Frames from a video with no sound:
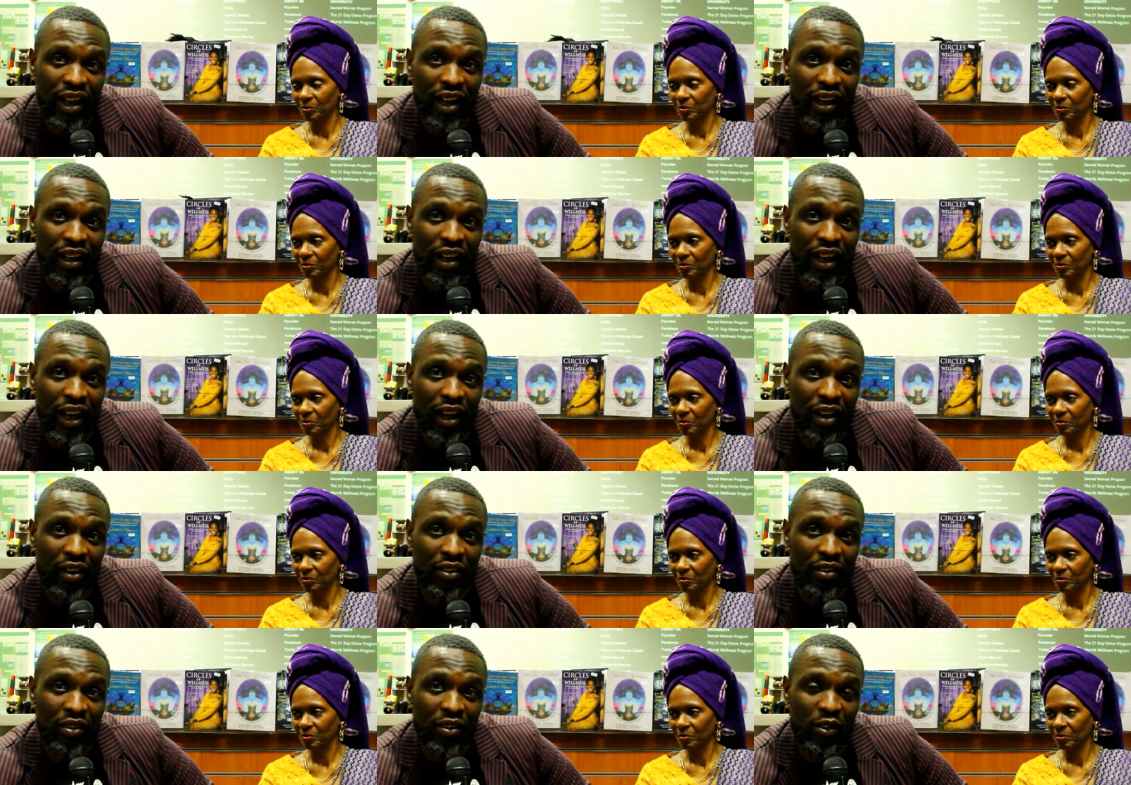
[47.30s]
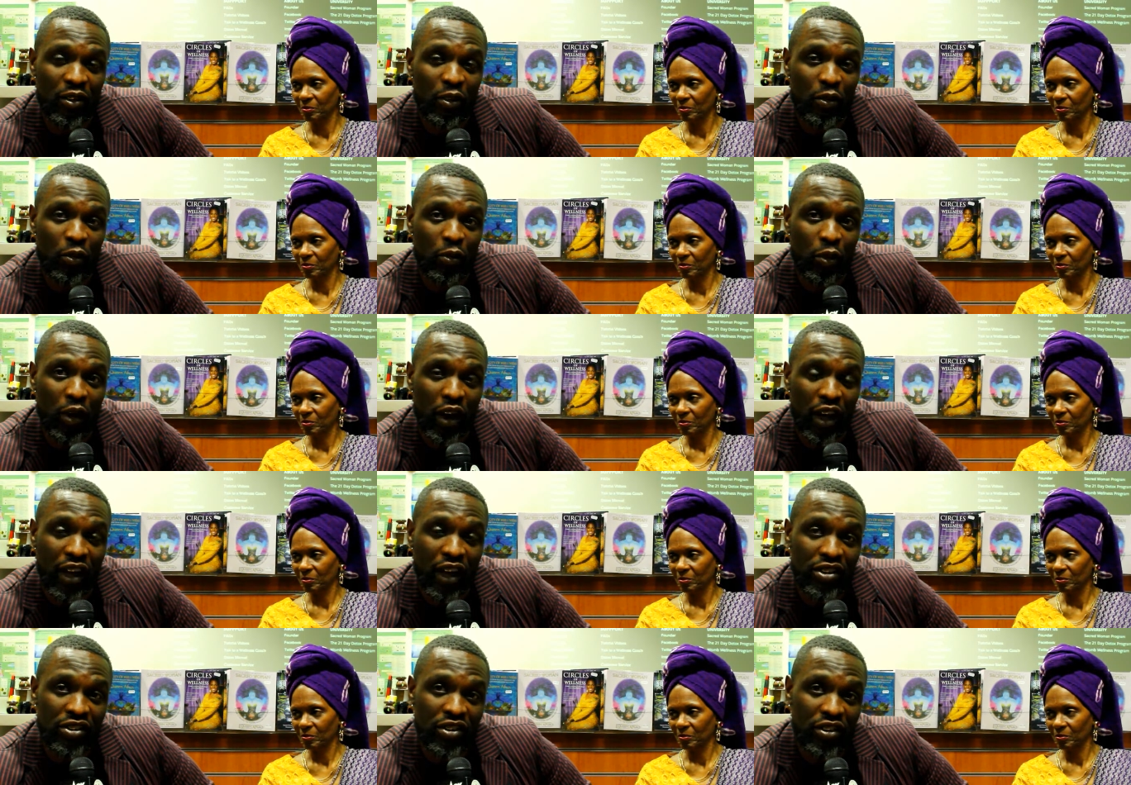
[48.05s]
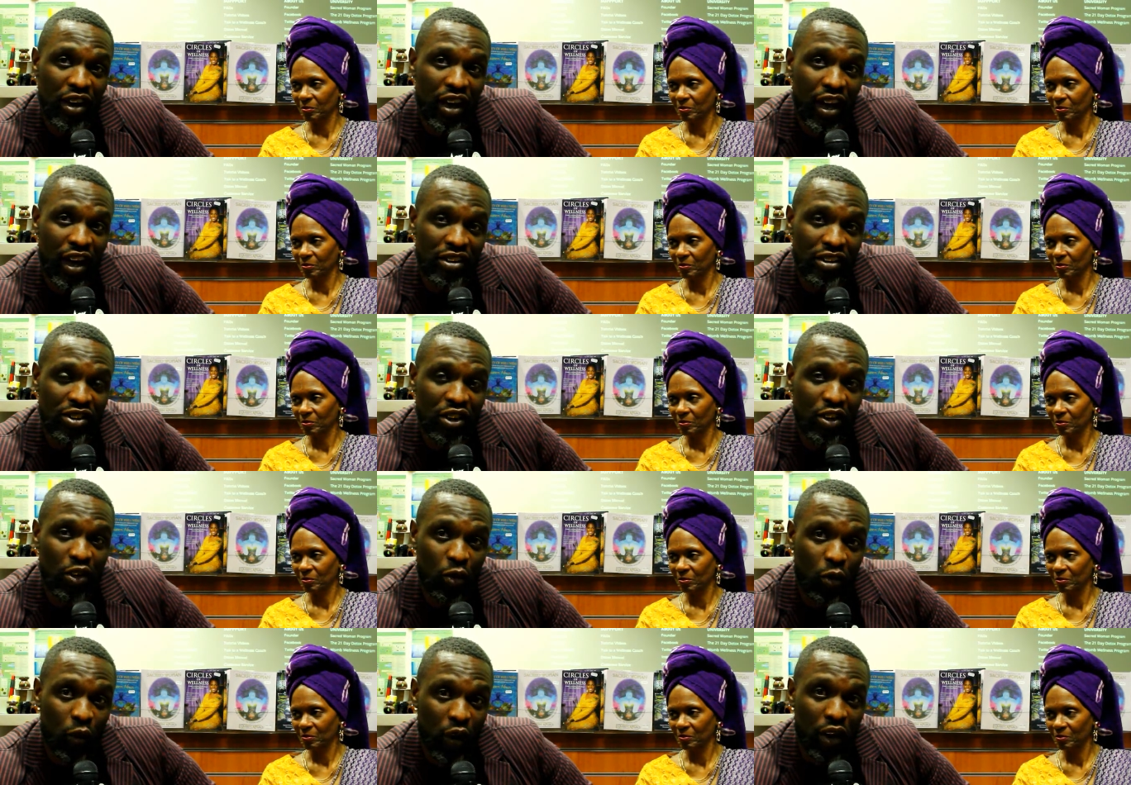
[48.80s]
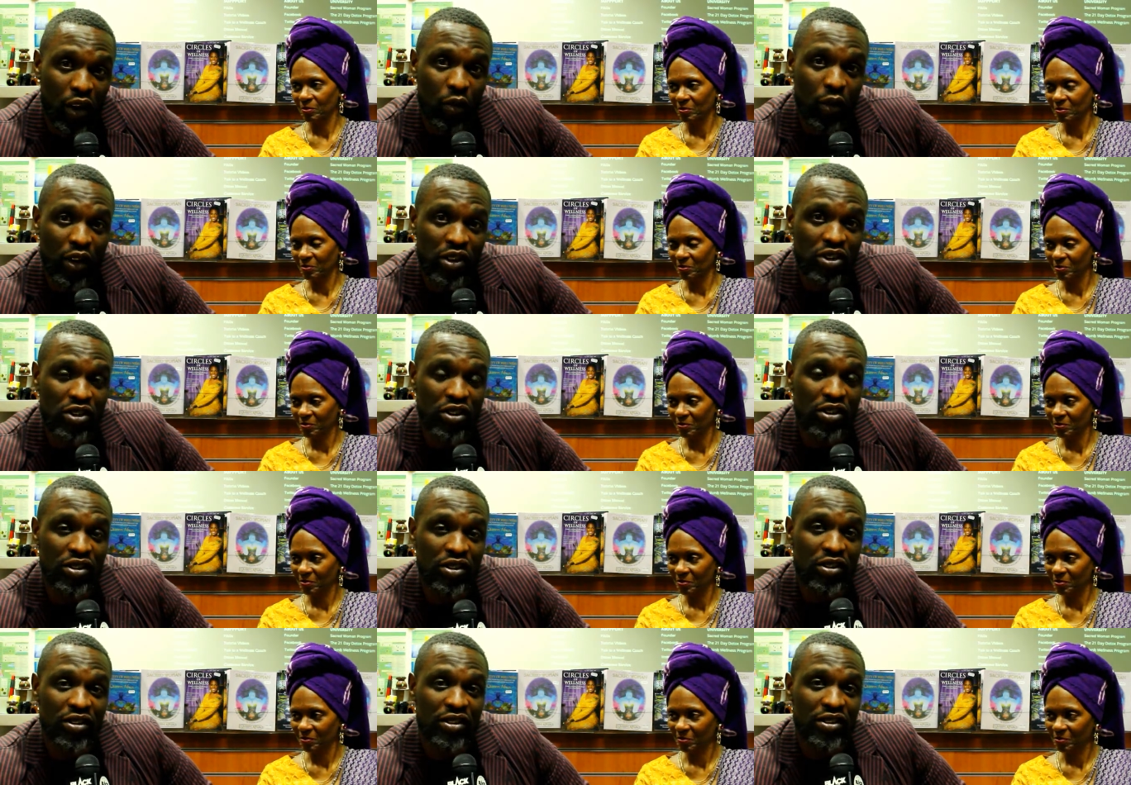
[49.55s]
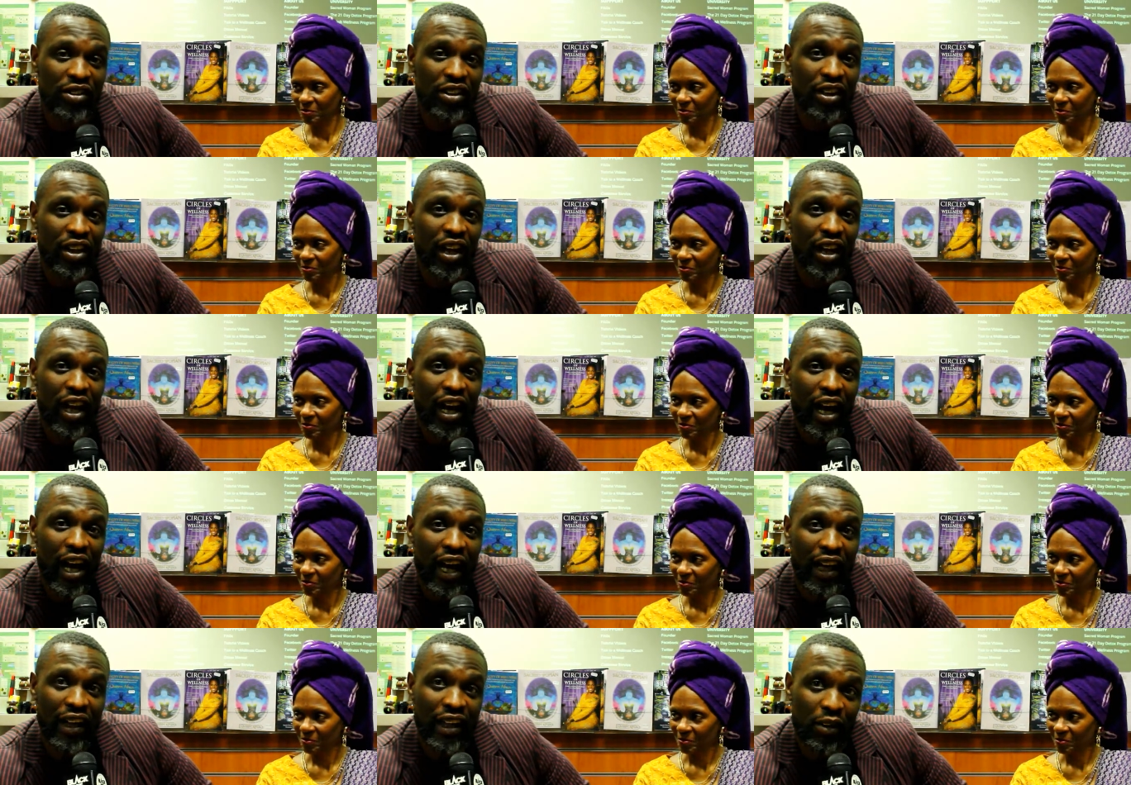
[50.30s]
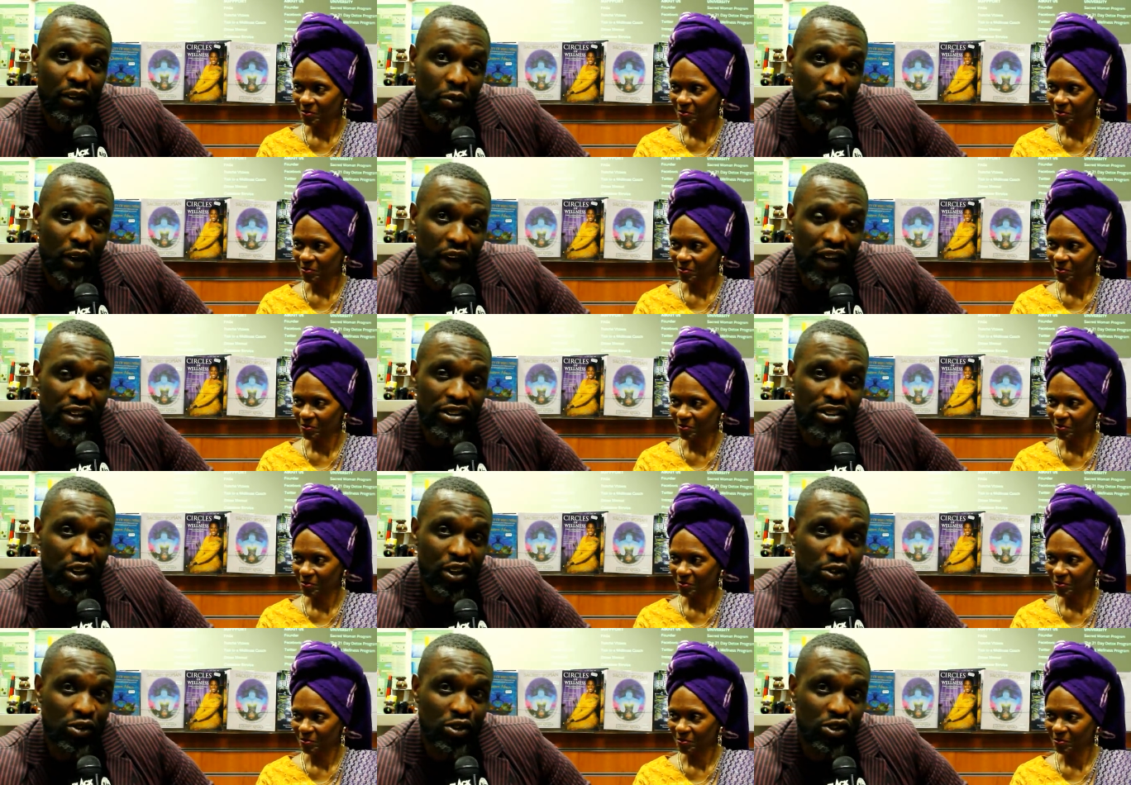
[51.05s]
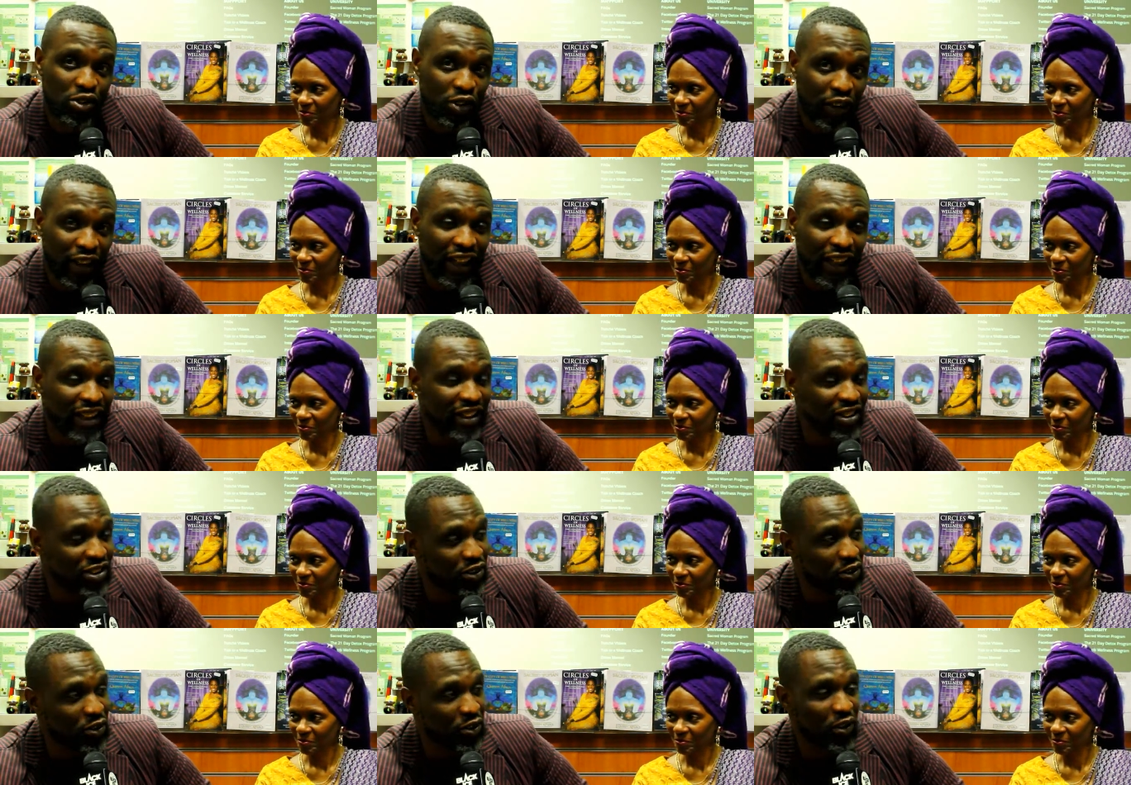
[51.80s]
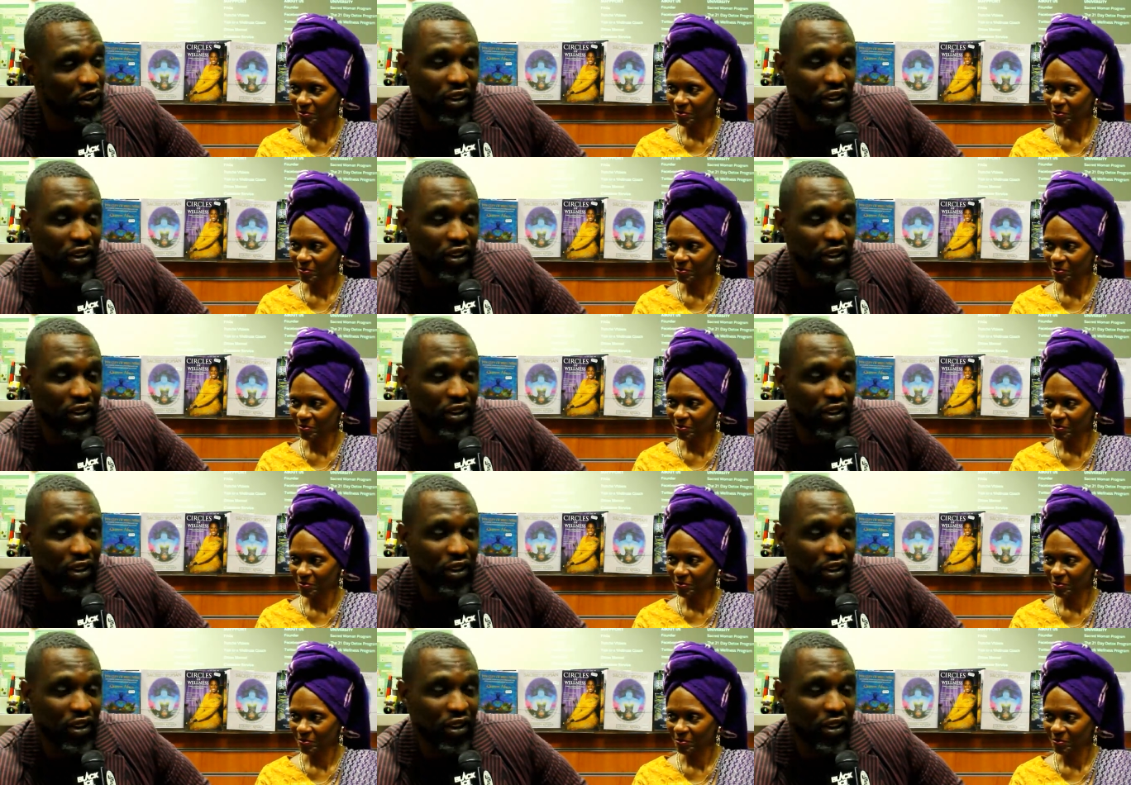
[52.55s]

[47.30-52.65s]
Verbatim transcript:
Speaker 1: Now, we're going to ask her quick questions and then we're going to go straight into